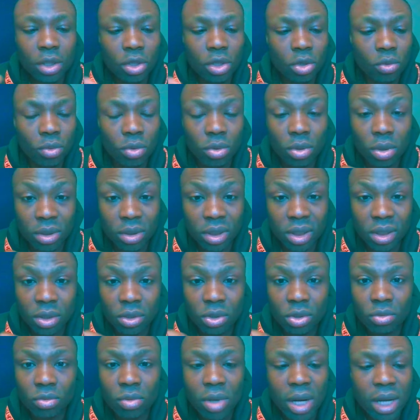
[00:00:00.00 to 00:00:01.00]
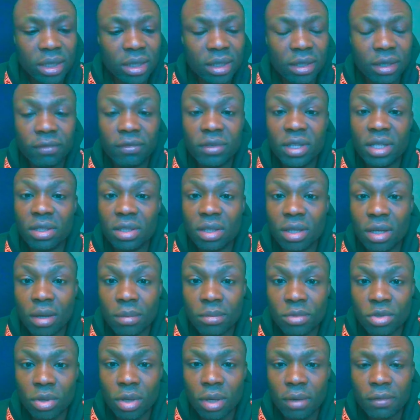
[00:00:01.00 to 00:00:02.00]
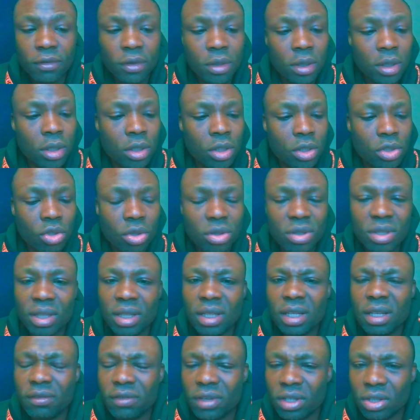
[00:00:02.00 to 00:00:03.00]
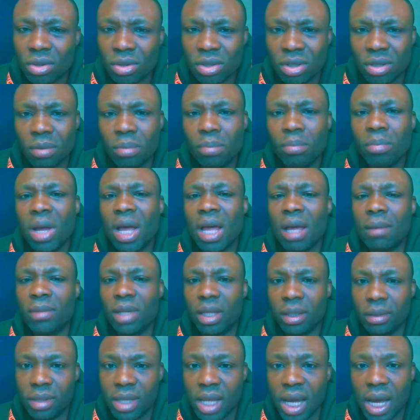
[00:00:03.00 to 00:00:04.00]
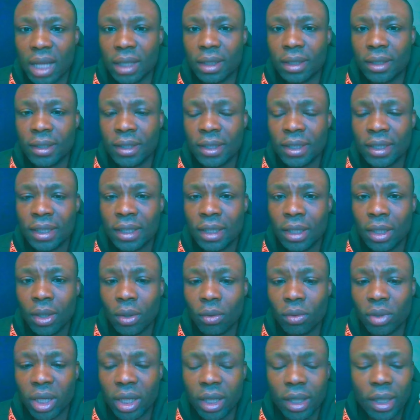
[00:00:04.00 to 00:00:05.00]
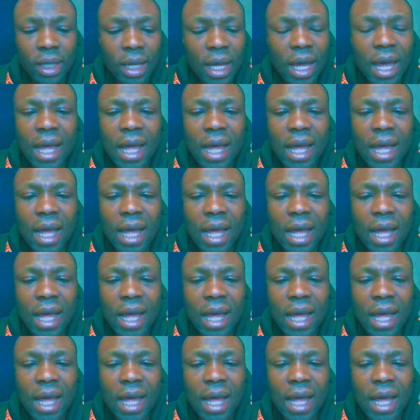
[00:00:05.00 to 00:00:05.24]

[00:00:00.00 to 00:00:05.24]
You will continue to write it. If this comes off, just leave it on your palm like that, okay?